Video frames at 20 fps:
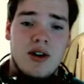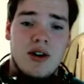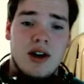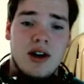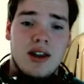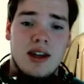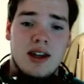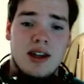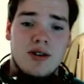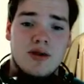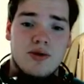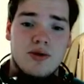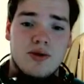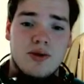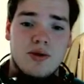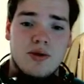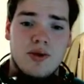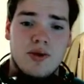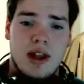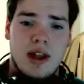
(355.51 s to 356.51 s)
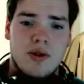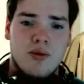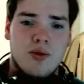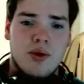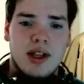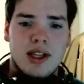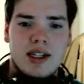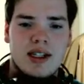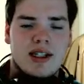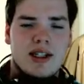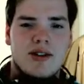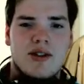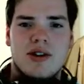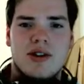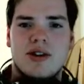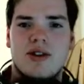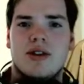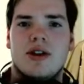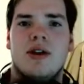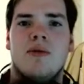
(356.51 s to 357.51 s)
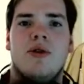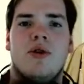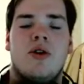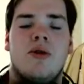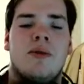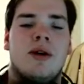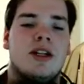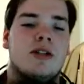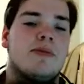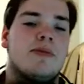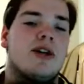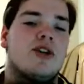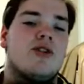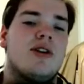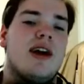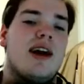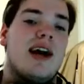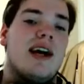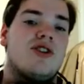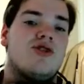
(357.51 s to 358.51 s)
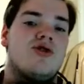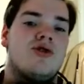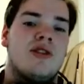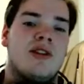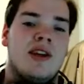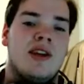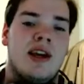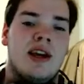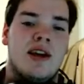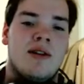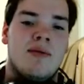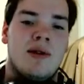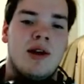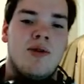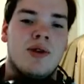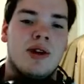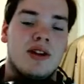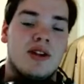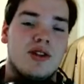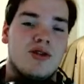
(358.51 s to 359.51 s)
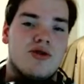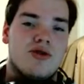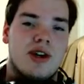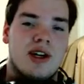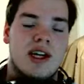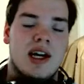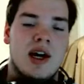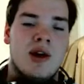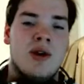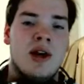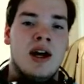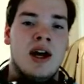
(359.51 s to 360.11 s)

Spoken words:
I think it's like a really serious looking Pokemon, especially Ash's in the anime when it's a Trico.